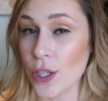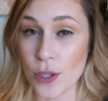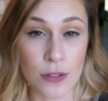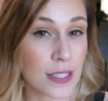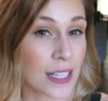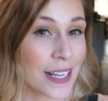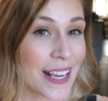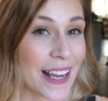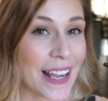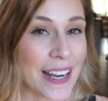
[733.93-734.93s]
use it
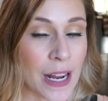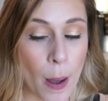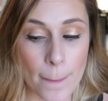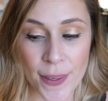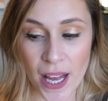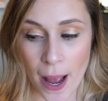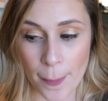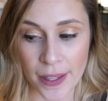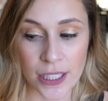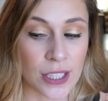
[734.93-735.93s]
again, but
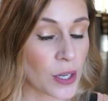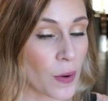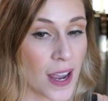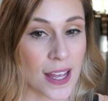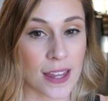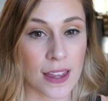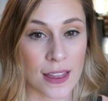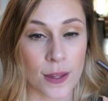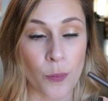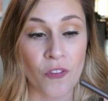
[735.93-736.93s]
I'm like, you know what?
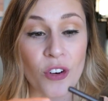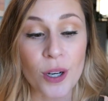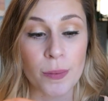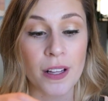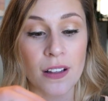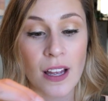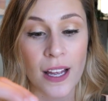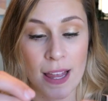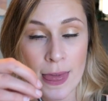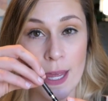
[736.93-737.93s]
The
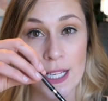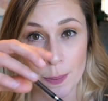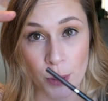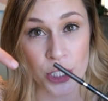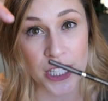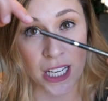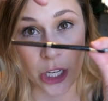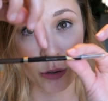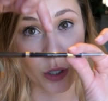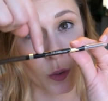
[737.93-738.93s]
formula in this
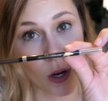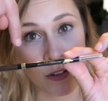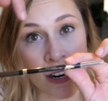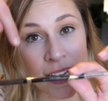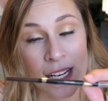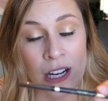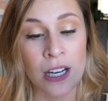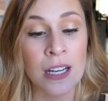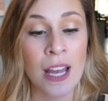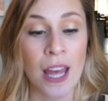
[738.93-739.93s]
particular one right
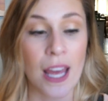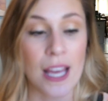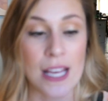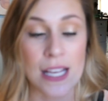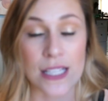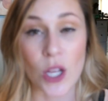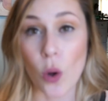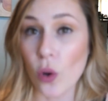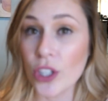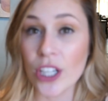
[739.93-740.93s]
here is
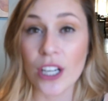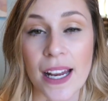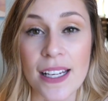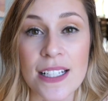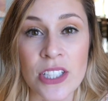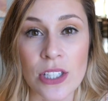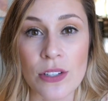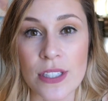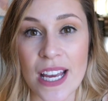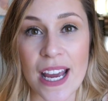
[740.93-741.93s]
older. I need to
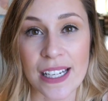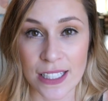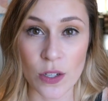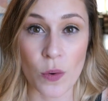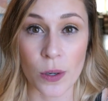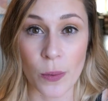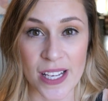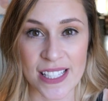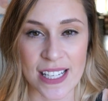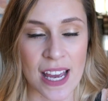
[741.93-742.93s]
use it, and I don't want to
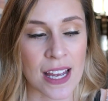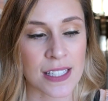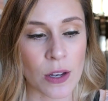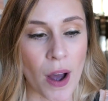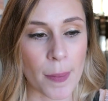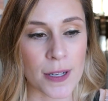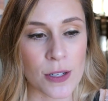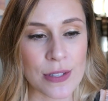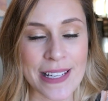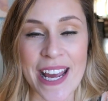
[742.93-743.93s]
waste it. So I've been
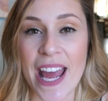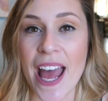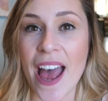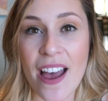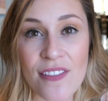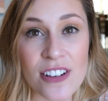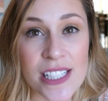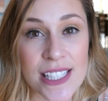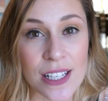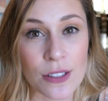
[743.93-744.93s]
using it every
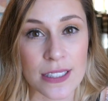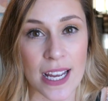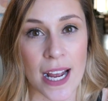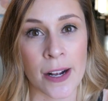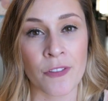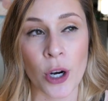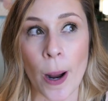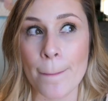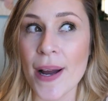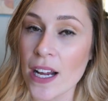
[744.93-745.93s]
single day for
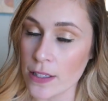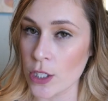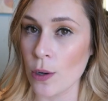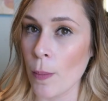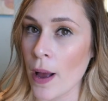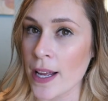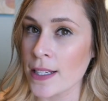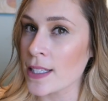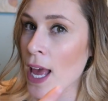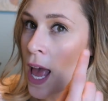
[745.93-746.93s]
about two
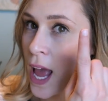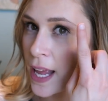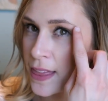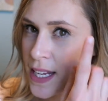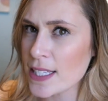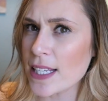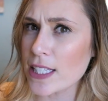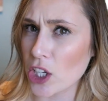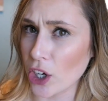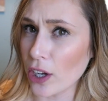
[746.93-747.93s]
months and this
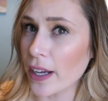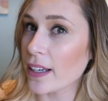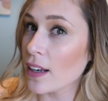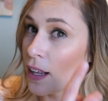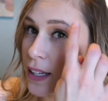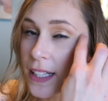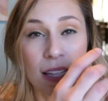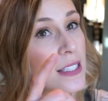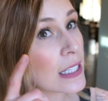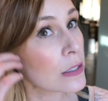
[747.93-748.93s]
is good. Like
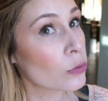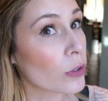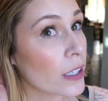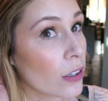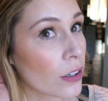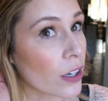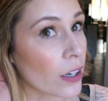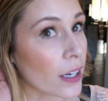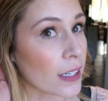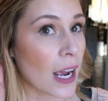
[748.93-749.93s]
this is real
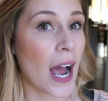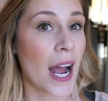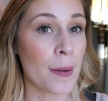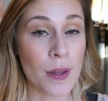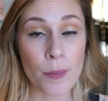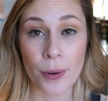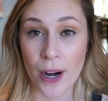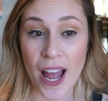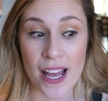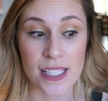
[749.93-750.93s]
good. I'm
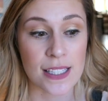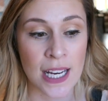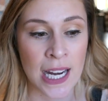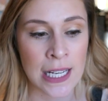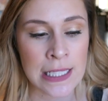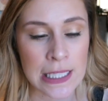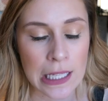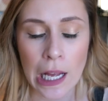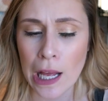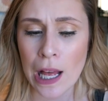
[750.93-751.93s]
impressed and
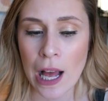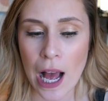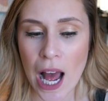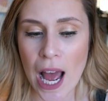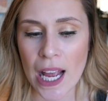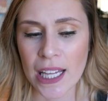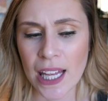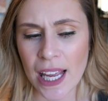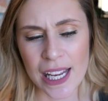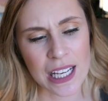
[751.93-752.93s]

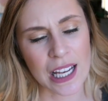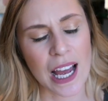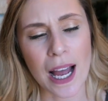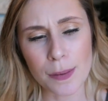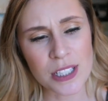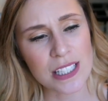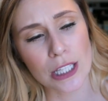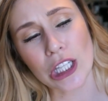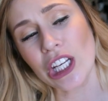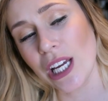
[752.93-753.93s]
I like, I'm just
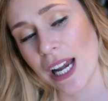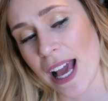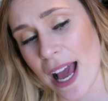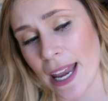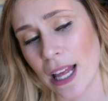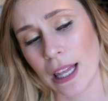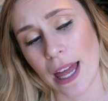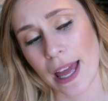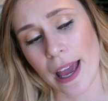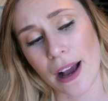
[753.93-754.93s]
looking at it
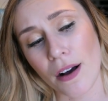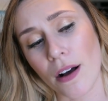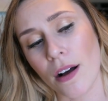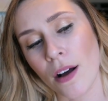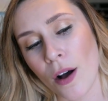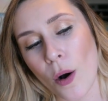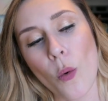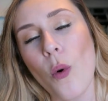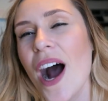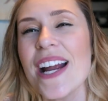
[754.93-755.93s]
like,
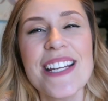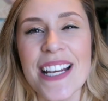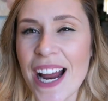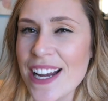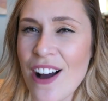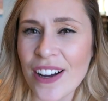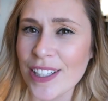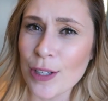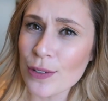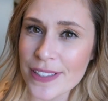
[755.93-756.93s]
why did I
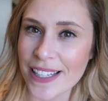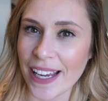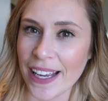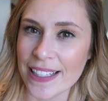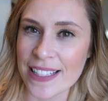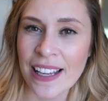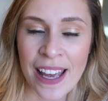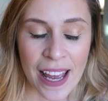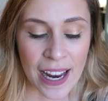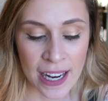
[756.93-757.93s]
not use it?
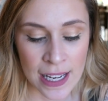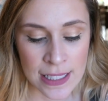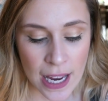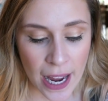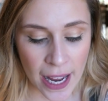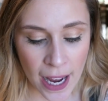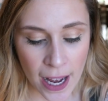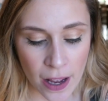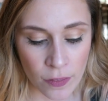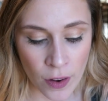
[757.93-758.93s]
And
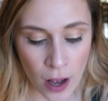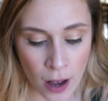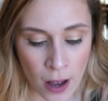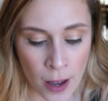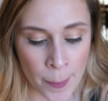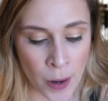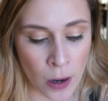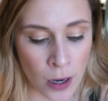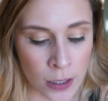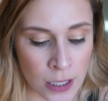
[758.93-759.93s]
I have um,
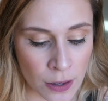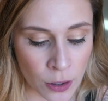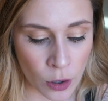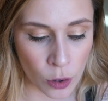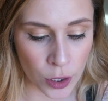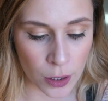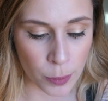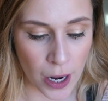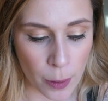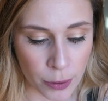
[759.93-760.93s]
another older brow